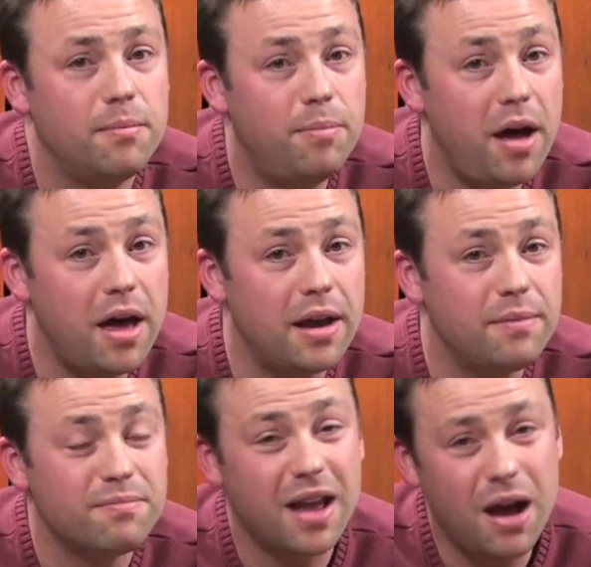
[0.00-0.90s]
But
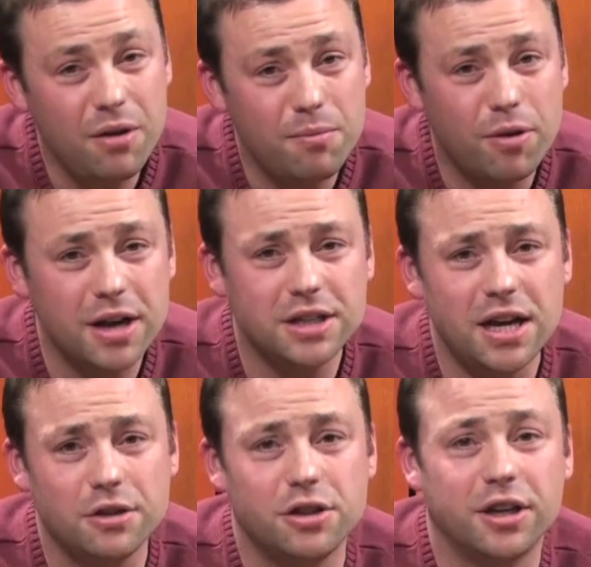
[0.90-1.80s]
I want to branch
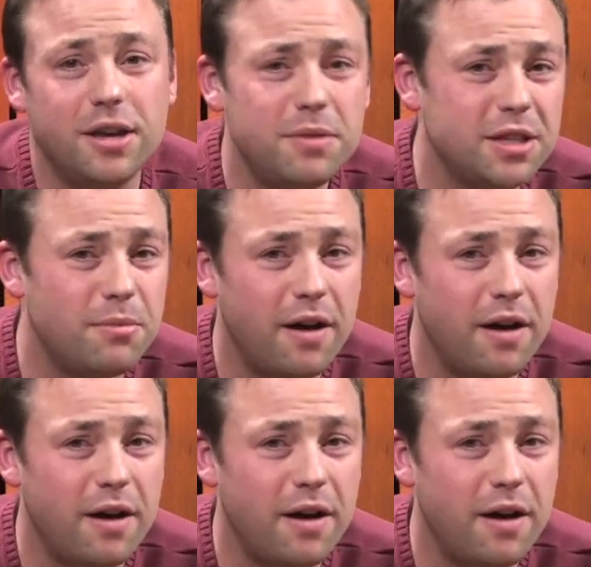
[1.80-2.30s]
out, so give me some